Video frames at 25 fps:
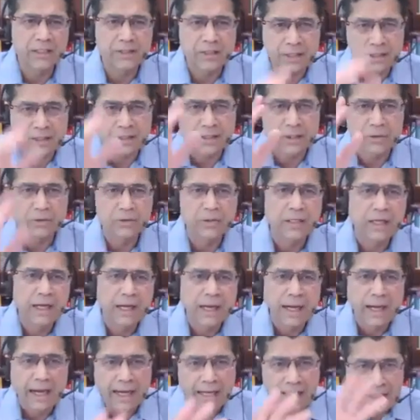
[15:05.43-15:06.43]
least struck down,
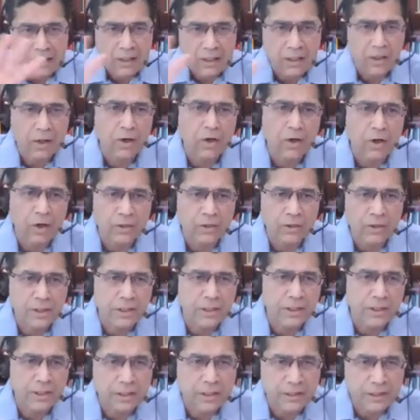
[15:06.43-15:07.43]
and
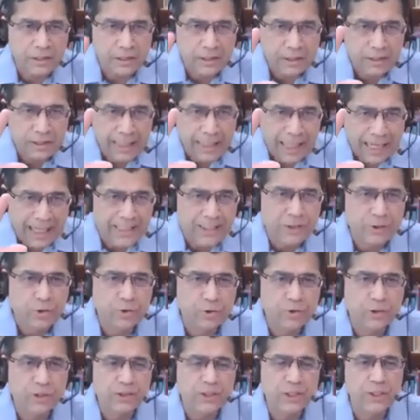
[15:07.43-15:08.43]
the tax
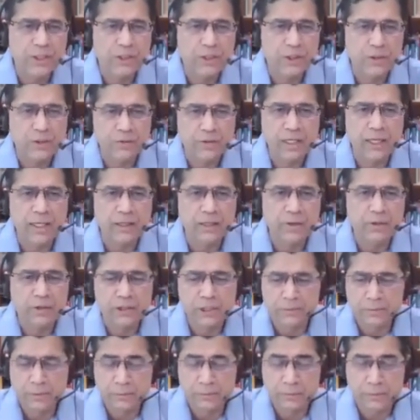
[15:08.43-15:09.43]
jurisdiction of the High
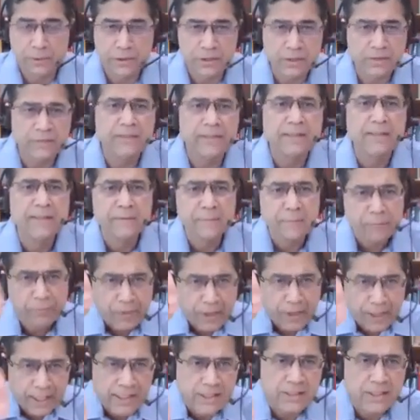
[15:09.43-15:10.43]
Courts has been preserved.
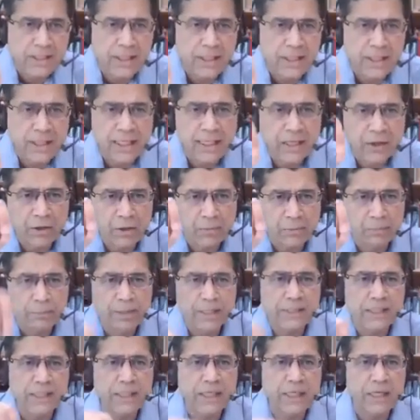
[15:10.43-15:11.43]
Incidentally, our
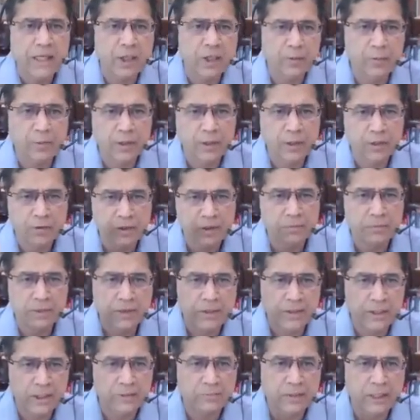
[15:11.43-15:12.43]
basic argument to the
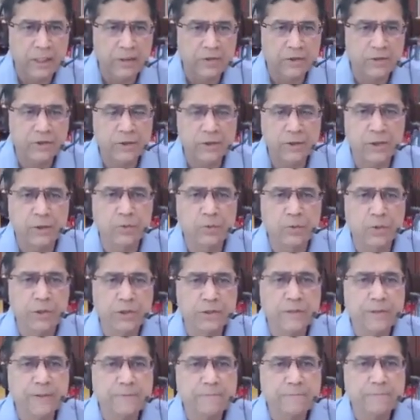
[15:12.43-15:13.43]
Madras Bar Association
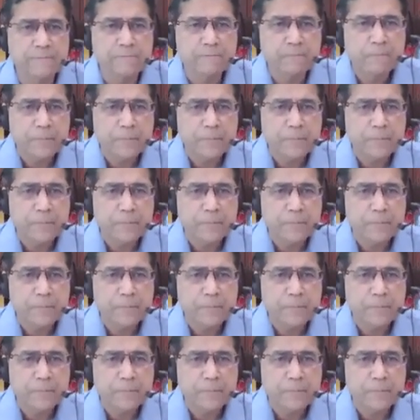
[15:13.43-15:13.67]
was